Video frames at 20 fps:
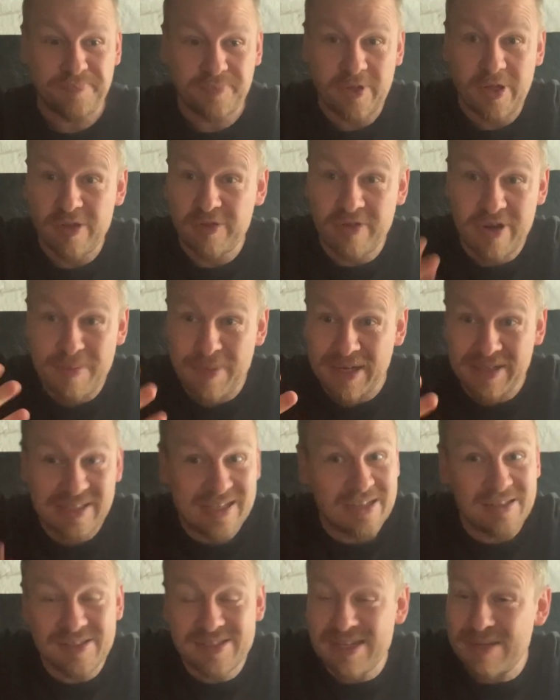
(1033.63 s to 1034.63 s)
three-man
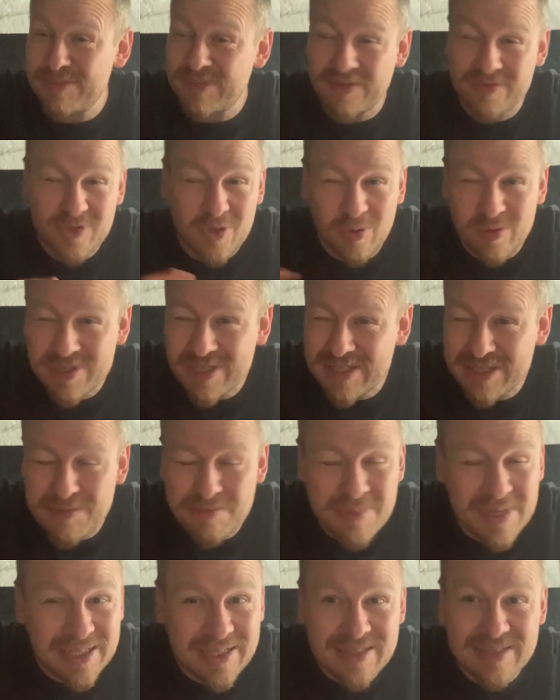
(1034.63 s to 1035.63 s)
kill teams. I've told you this a
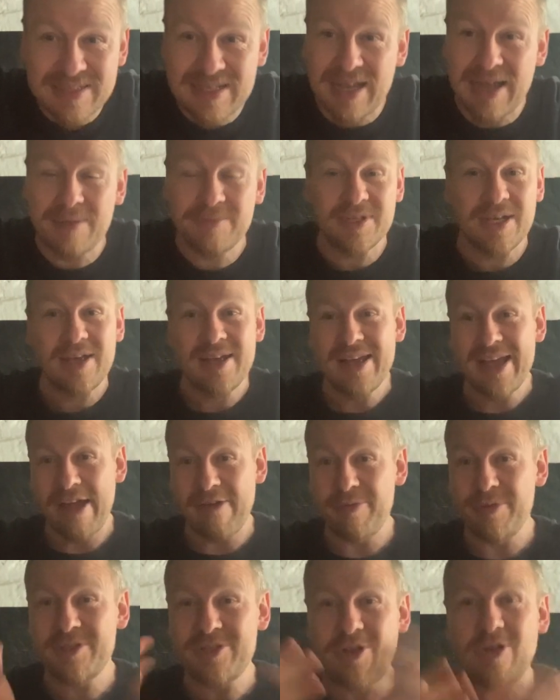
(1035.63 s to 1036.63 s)
million times.
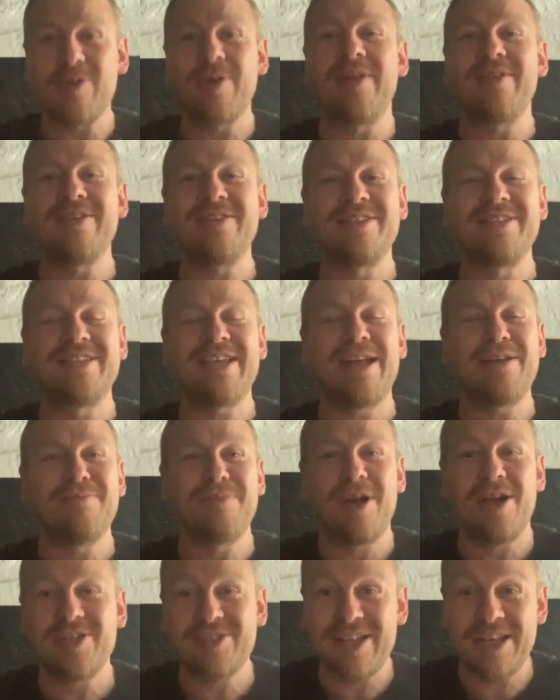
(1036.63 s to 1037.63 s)
Everybody's talking about this Zen
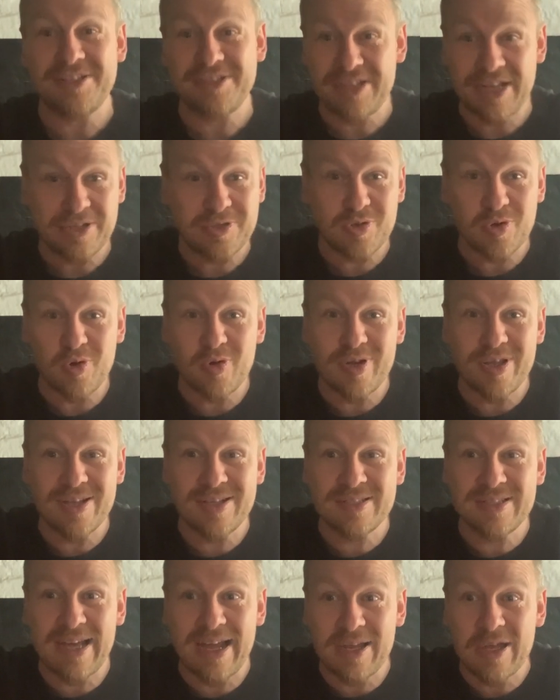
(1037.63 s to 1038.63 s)
martial arts. Natori
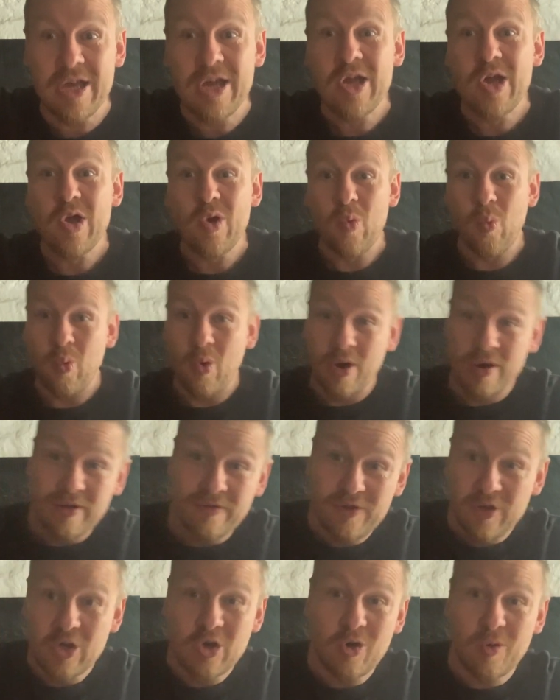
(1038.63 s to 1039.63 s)
is like, one
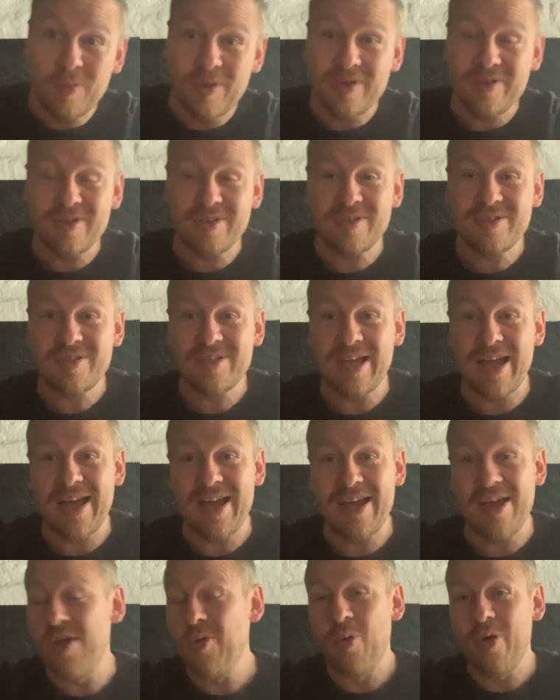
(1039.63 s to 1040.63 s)
of you come at the
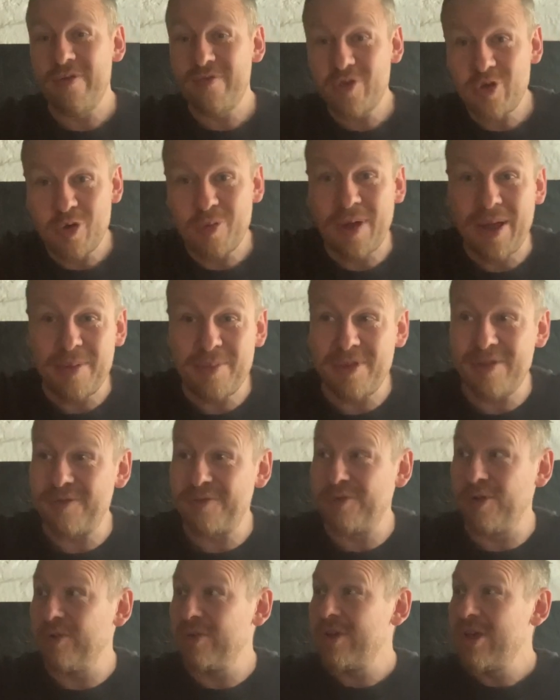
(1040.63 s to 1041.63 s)
side, one of you come at him at the
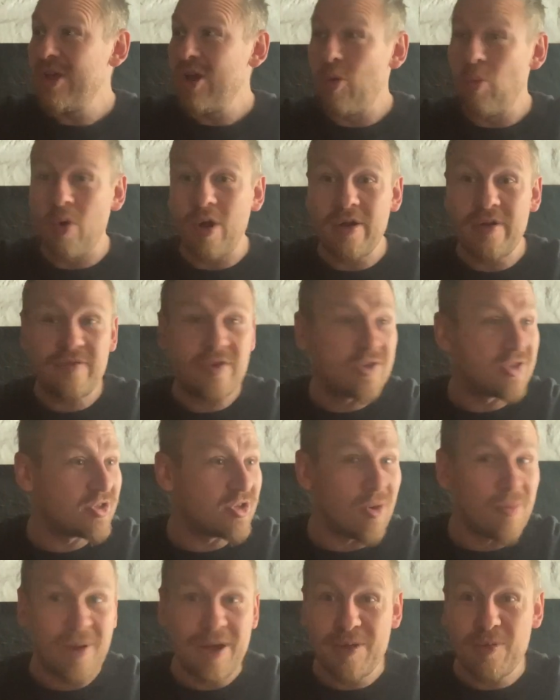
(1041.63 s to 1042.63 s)
front, one of you
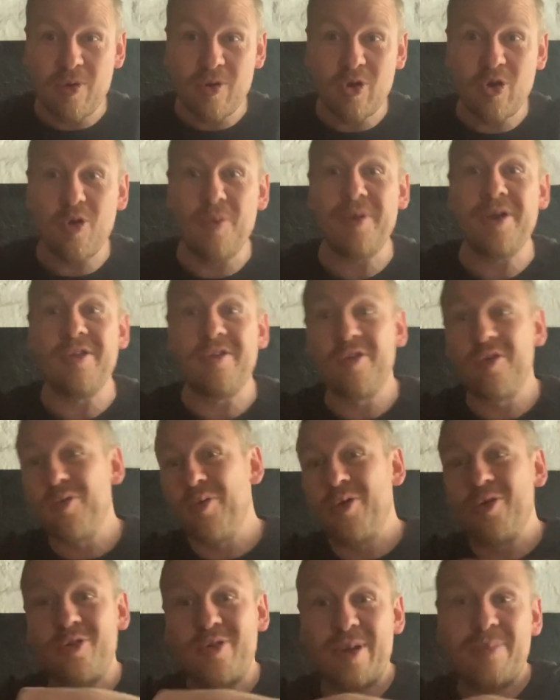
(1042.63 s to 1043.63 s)
stop anyone coming and the other
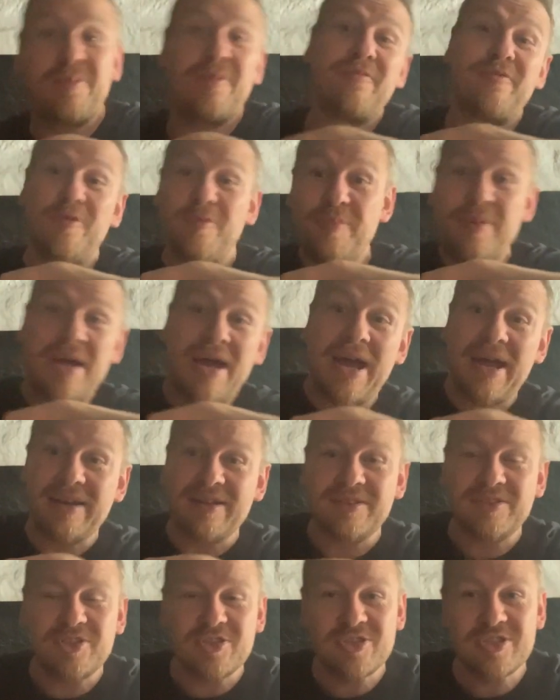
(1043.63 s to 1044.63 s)
one grip him from behind
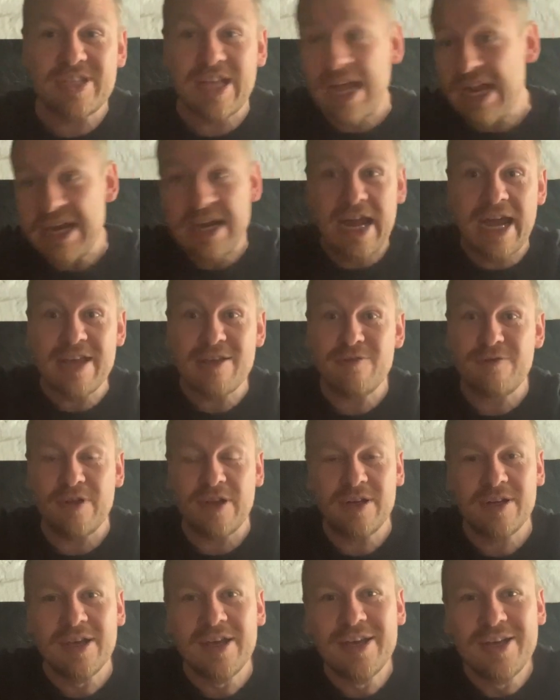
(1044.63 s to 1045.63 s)
and just start knifing.
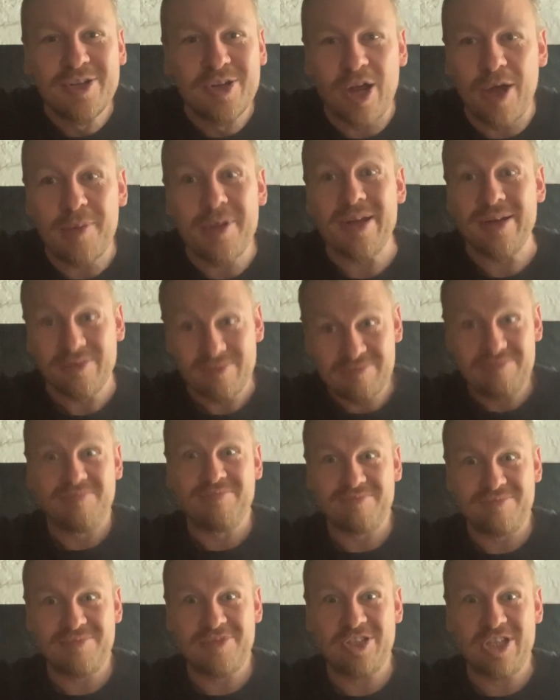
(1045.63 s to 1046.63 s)
You know what I mean?
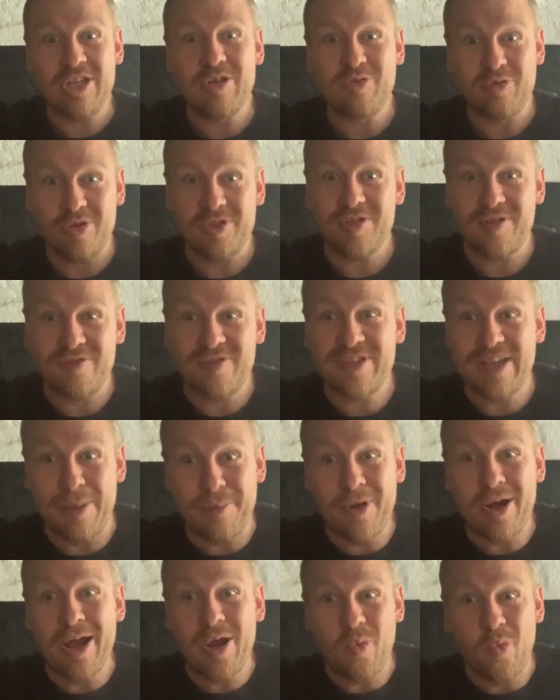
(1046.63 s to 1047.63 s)
Secrets of
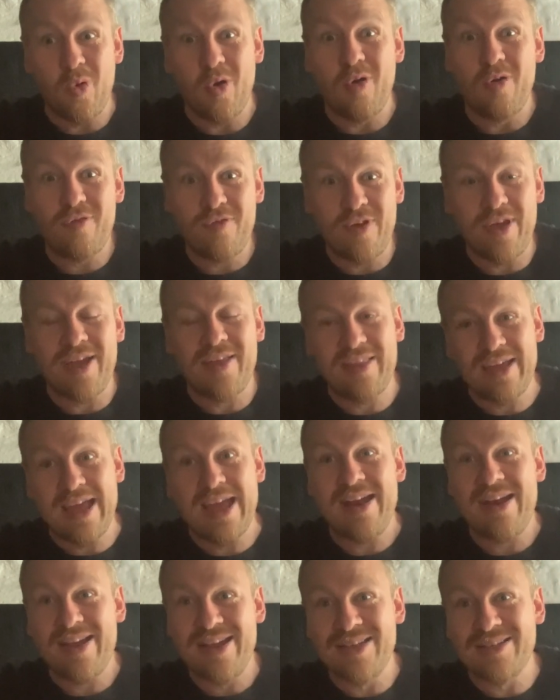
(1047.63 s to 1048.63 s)
samurai warfare.
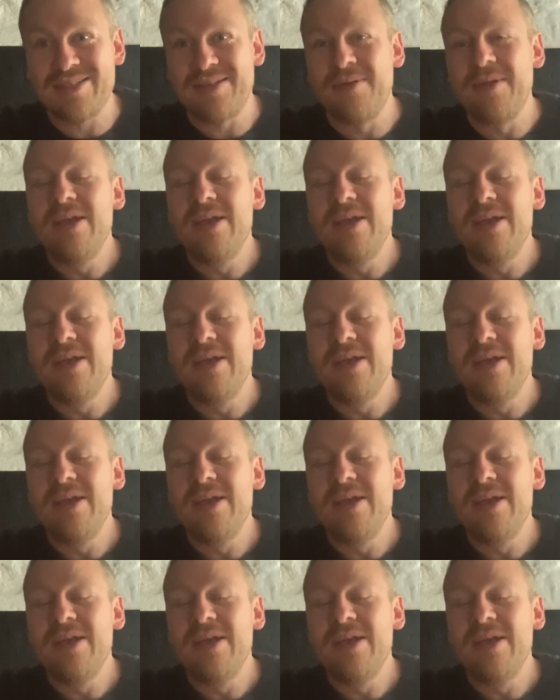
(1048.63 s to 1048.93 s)
There it is.